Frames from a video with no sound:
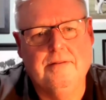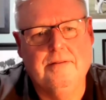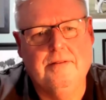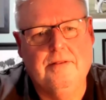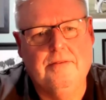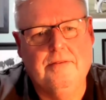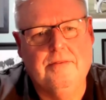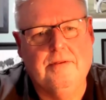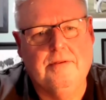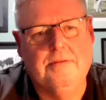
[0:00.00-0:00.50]

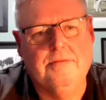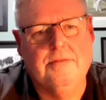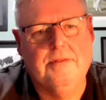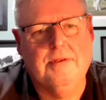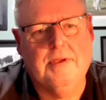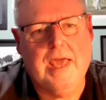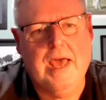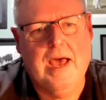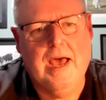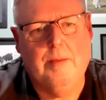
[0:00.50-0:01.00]

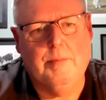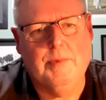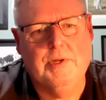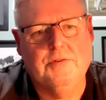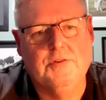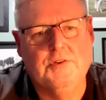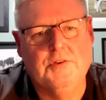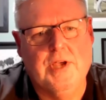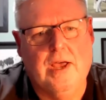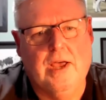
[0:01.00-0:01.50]
the
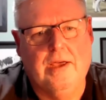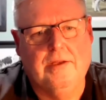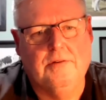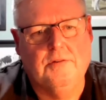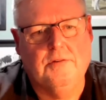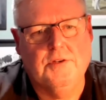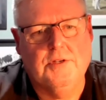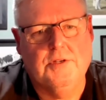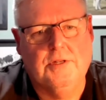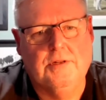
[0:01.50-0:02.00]
carbon
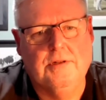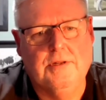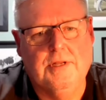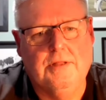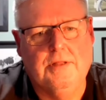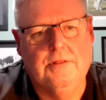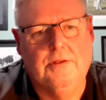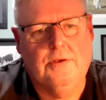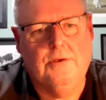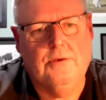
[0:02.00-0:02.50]
change in
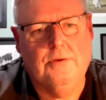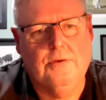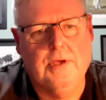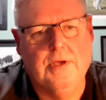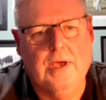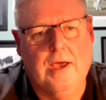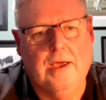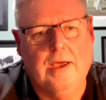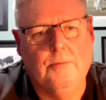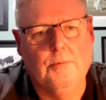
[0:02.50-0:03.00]
the
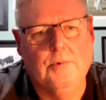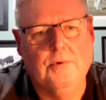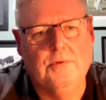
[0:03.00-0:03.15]
UK?